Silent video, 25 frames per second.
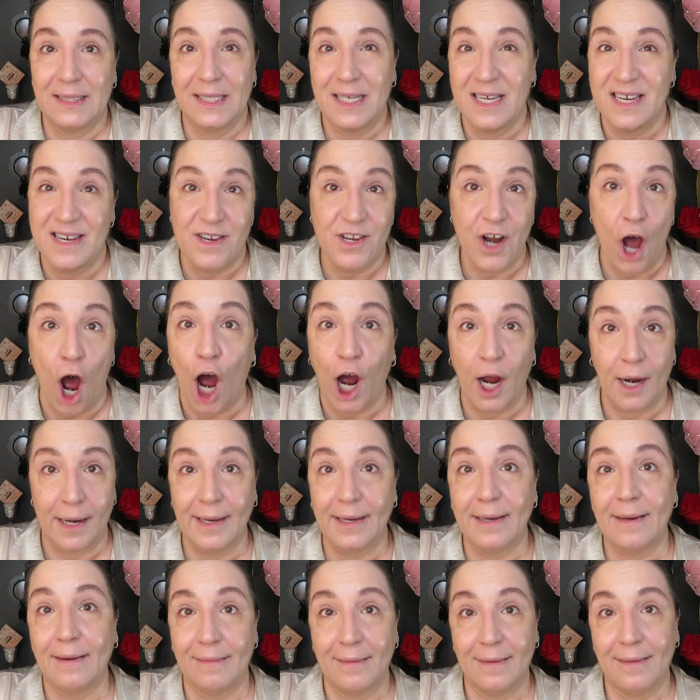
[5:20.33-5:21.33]

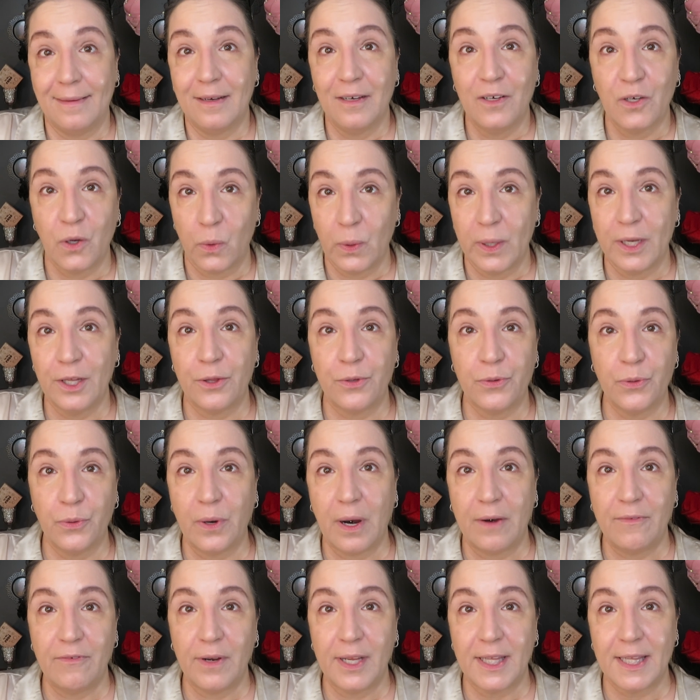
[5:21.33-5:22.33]
9, going
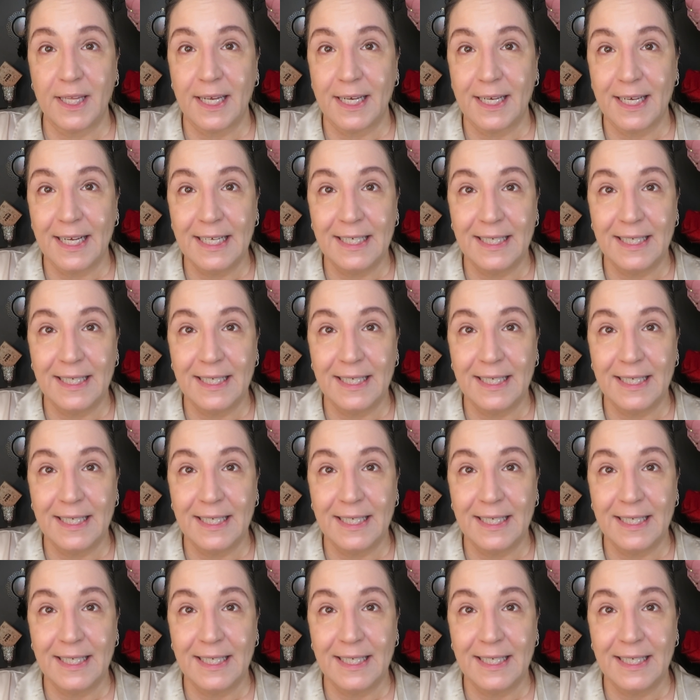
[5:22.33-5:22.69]
through everything.